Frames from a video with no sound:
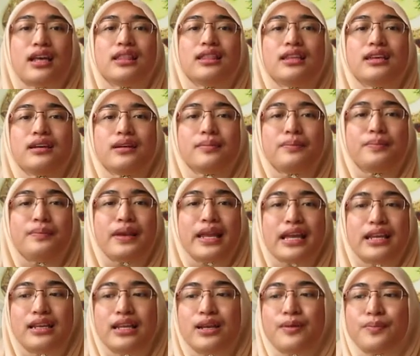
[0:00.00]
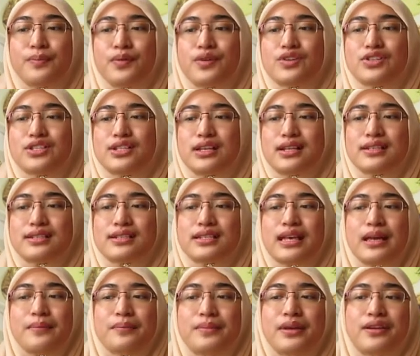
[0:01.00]
the planning process
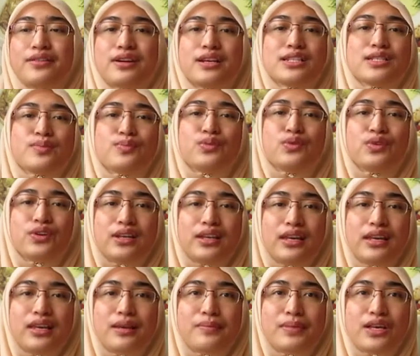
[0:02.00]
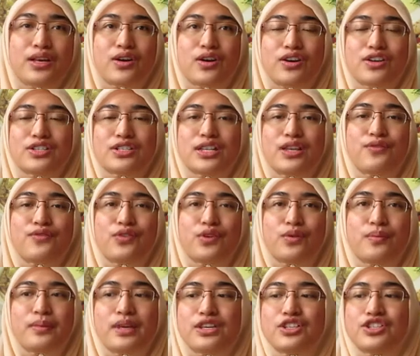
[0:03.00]
can be run smoothly because
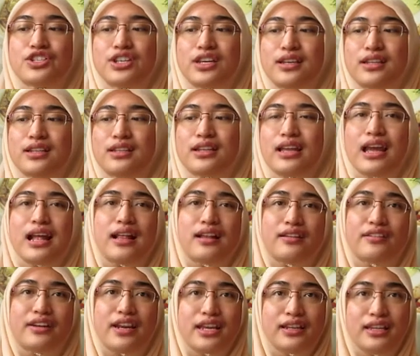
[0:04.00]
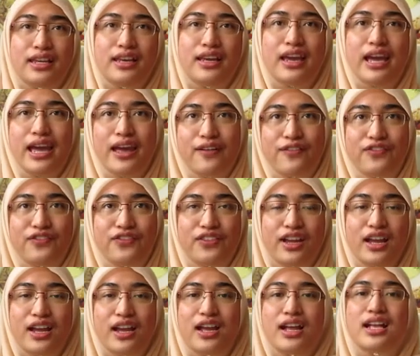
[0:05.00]
information already have.
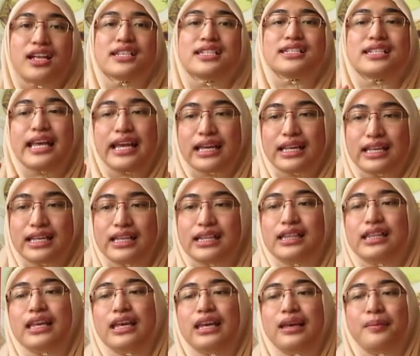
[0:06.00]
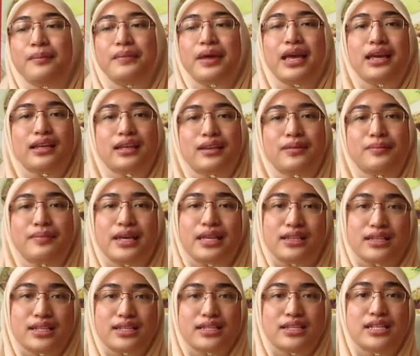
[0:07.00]
Secondly, make a
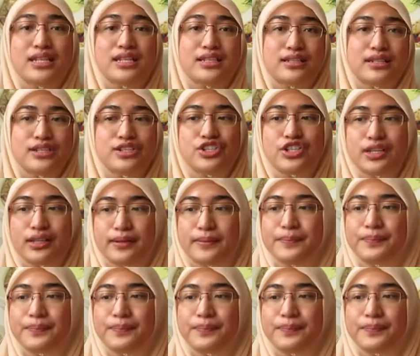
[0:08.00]
better decision.